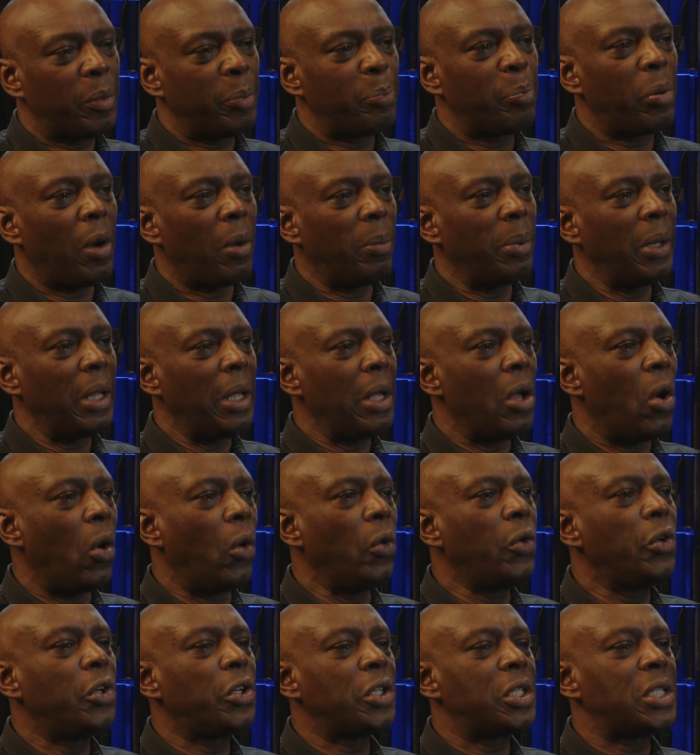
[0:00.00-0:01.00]
Probably
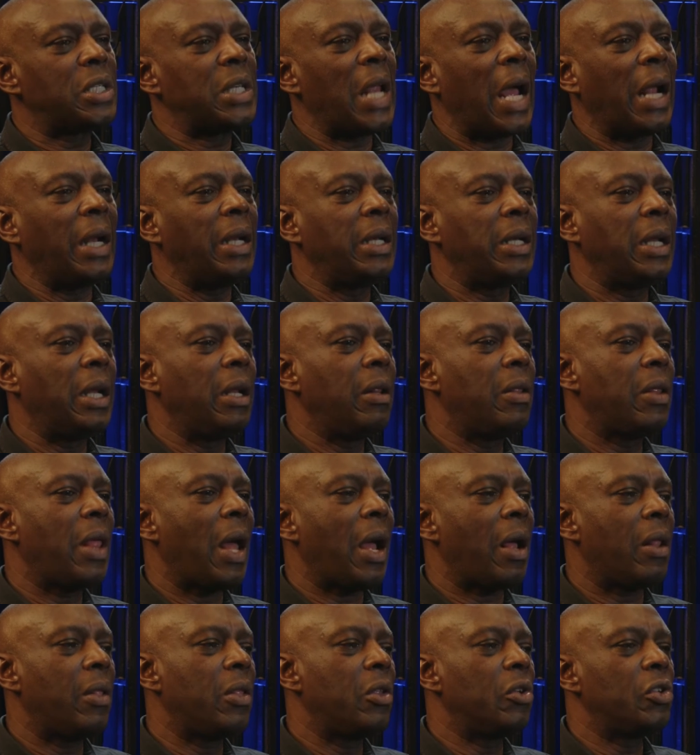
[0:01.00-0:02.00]
understanding
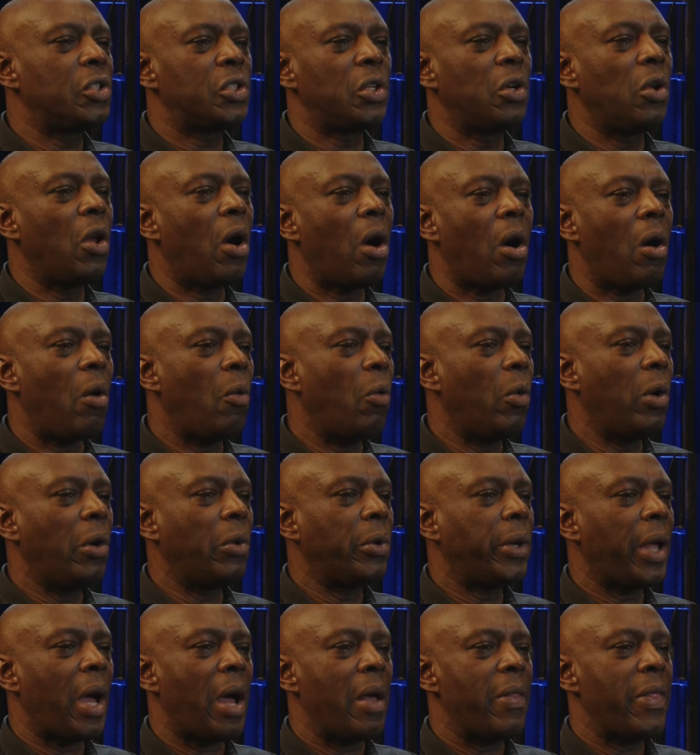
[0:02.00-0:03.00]
that there's an art
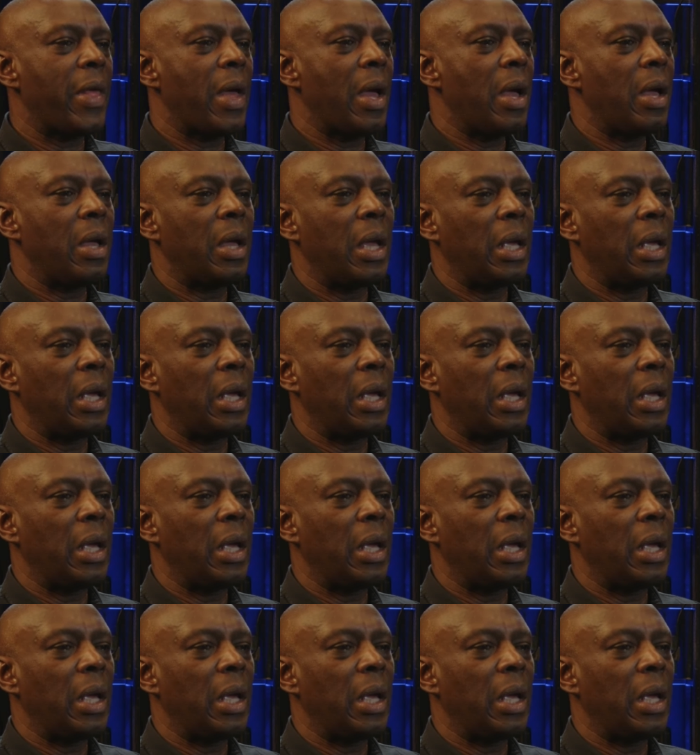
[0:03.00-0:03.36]
world out there.